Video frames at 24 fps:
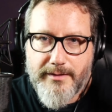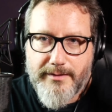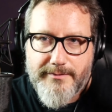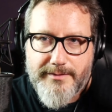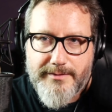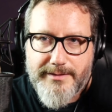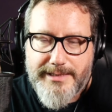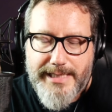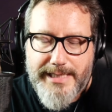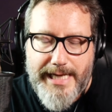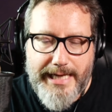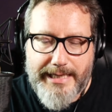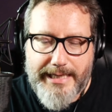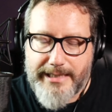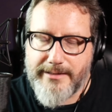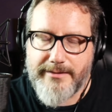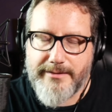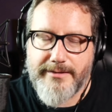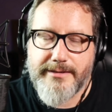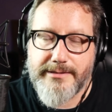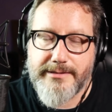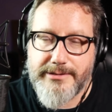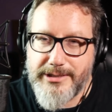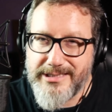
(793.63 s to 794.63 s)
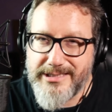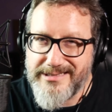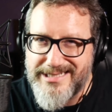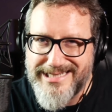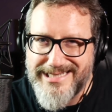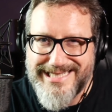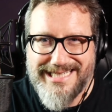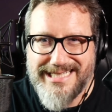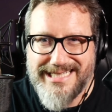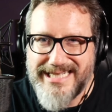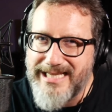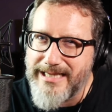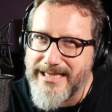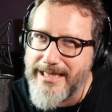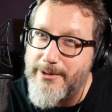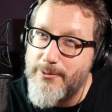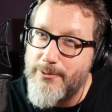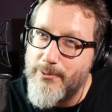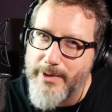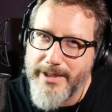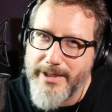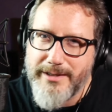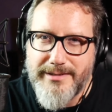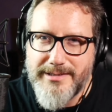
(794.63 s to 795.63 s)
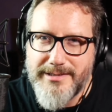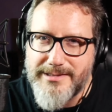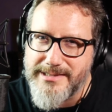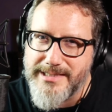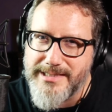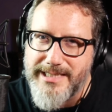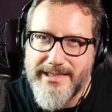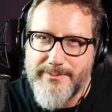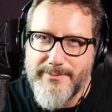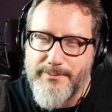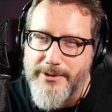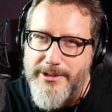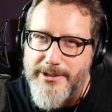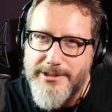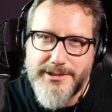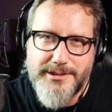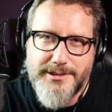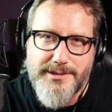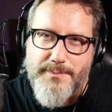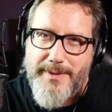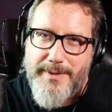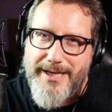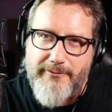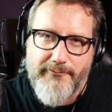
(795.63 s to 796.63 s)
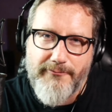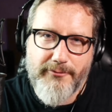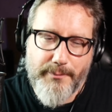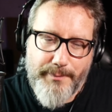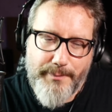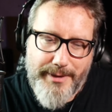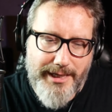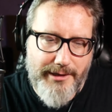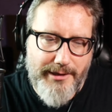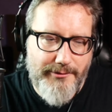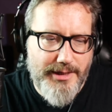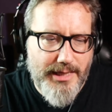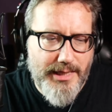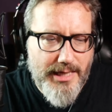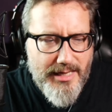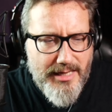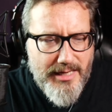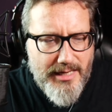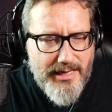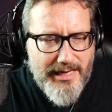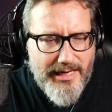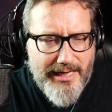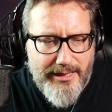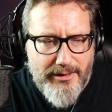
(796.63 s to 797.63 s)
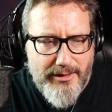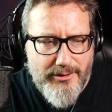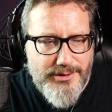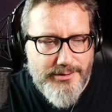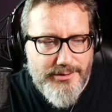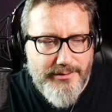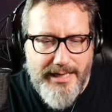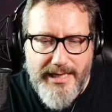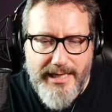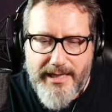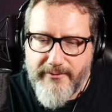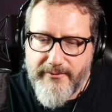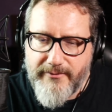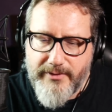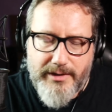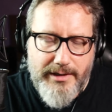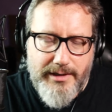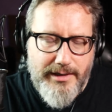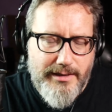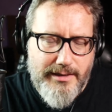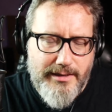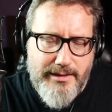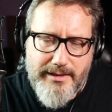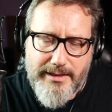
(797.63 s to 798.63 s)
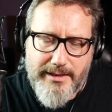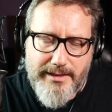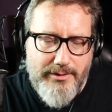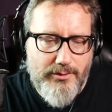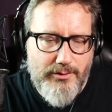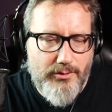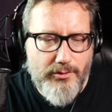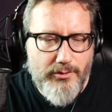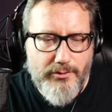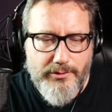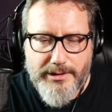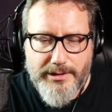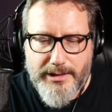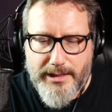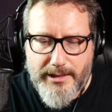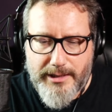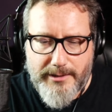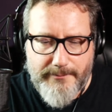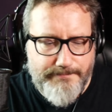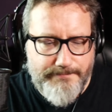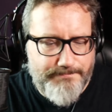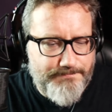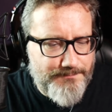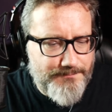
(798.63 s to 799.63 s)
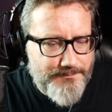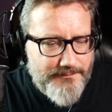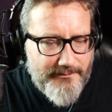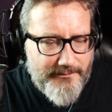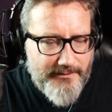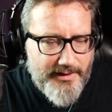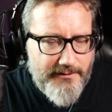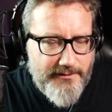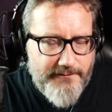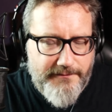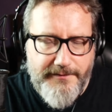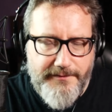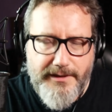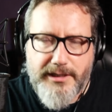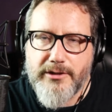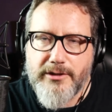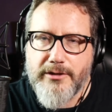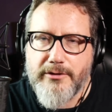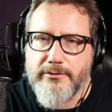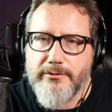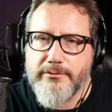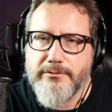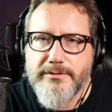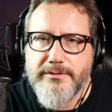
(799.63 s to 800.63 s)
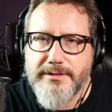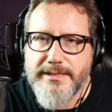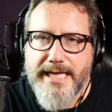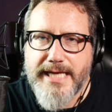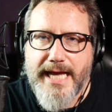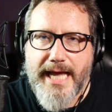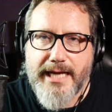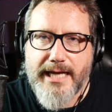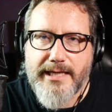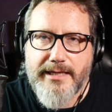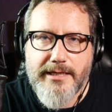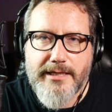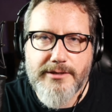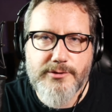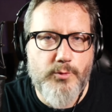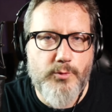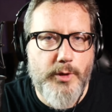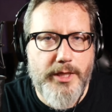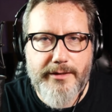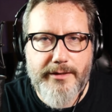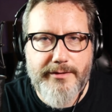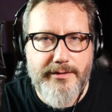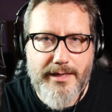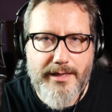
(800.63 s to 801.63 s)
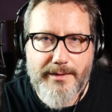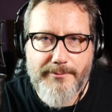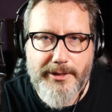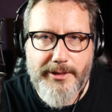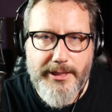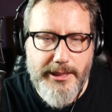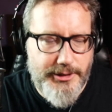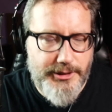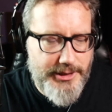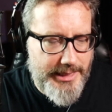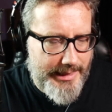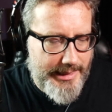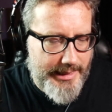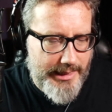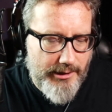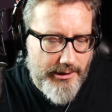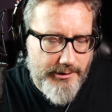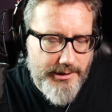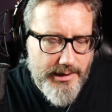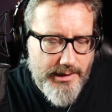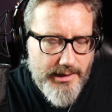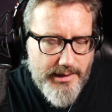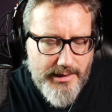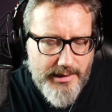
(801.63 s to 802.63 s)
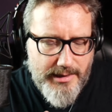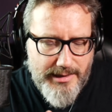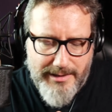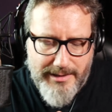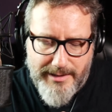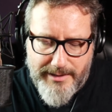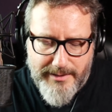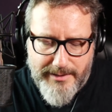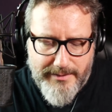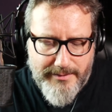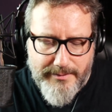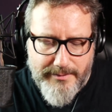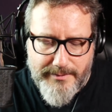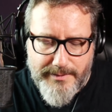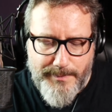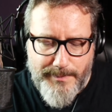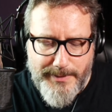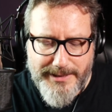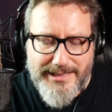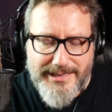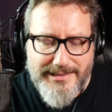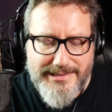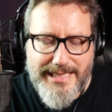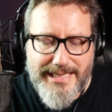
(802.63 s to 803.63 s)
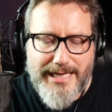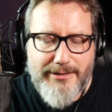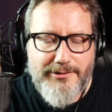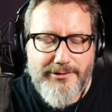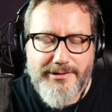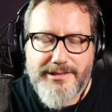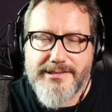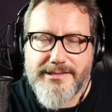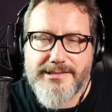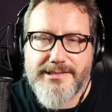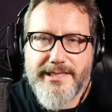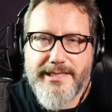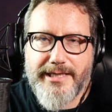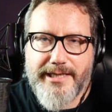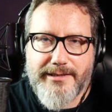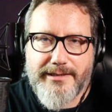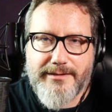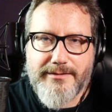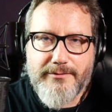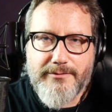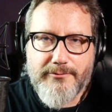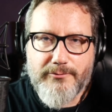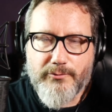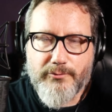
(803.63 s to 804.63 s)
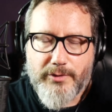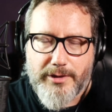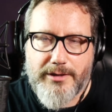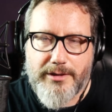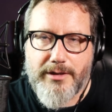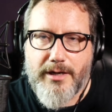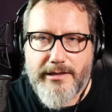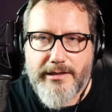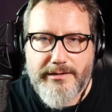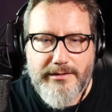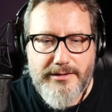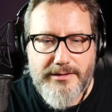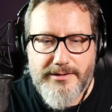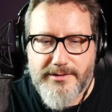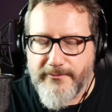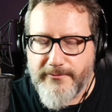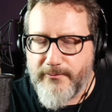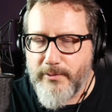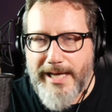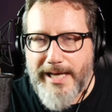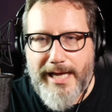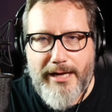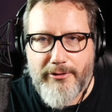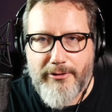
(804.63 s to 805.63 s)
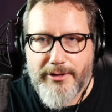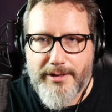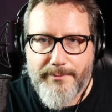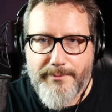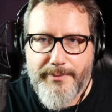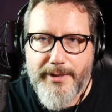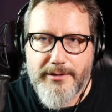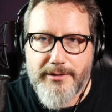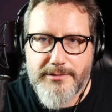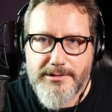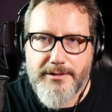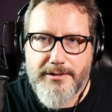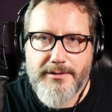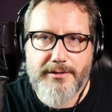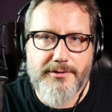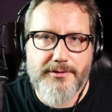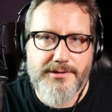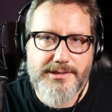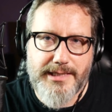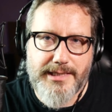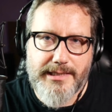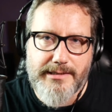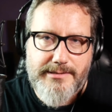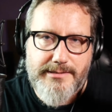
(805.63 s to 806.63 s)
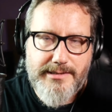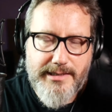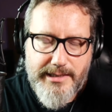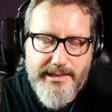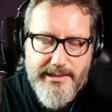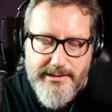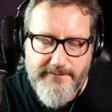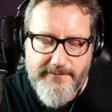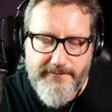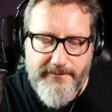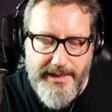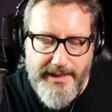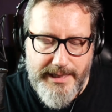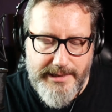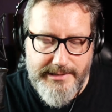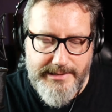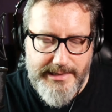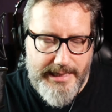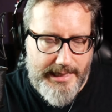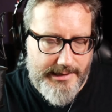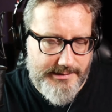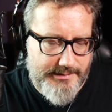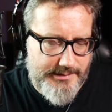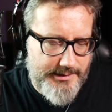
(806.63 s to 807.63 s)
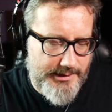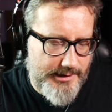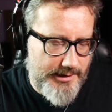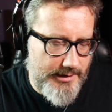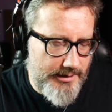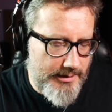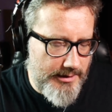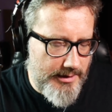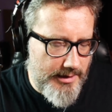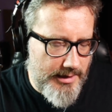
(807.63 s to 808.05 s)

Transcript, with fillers: the DAC in this, just to see like where this thing punches pound for pound. I also have an old FiiO DAC as well that I'm going to check out. But the sound on this thing, regardless of how it compares to those things, is fantastic.